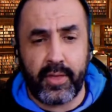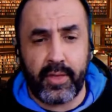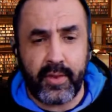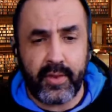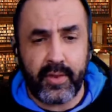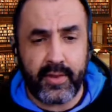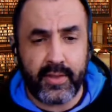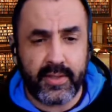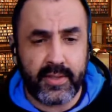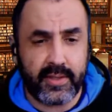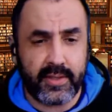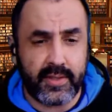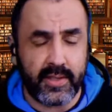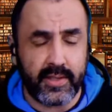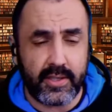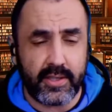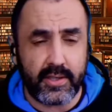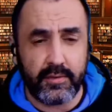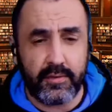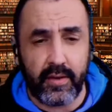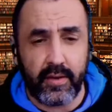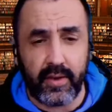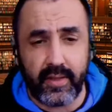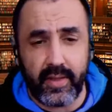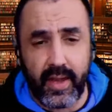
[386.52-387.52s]
searching
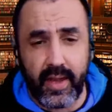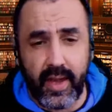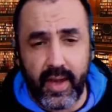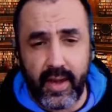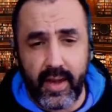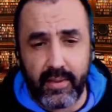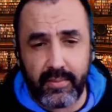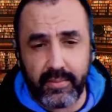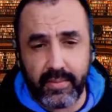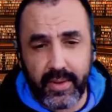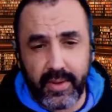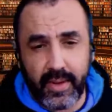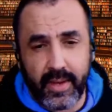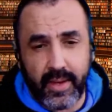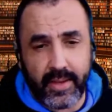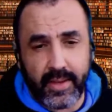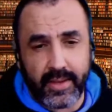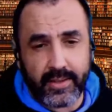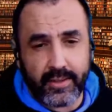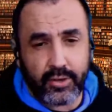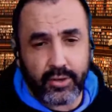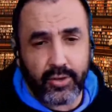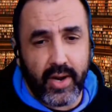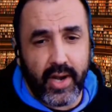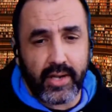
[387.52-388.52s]
for them,
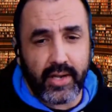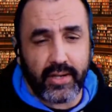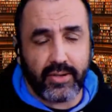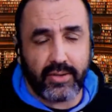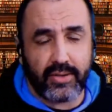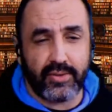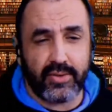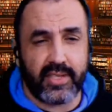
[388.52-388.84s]
trying to